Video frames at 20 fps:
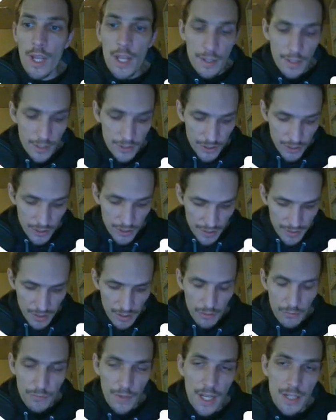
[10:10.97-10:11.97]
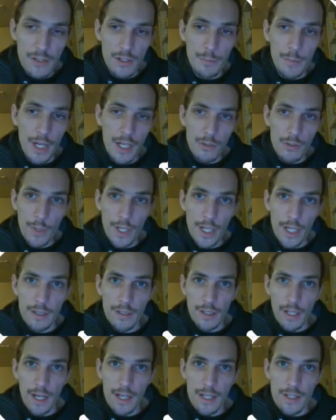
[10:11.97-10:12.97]
this is a vendor, by the way,
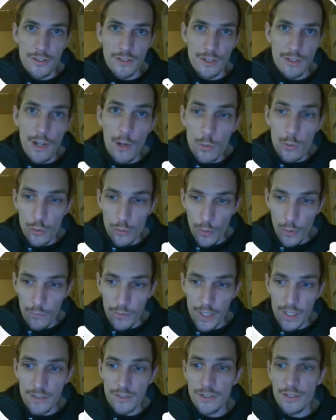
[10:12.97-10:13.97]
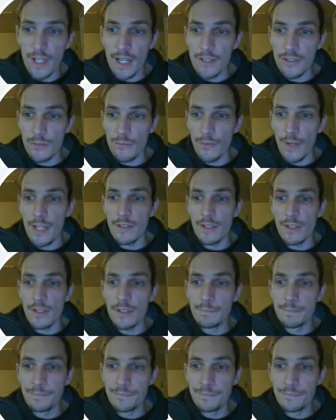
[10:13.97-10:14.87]
that has no trophies as a vendor,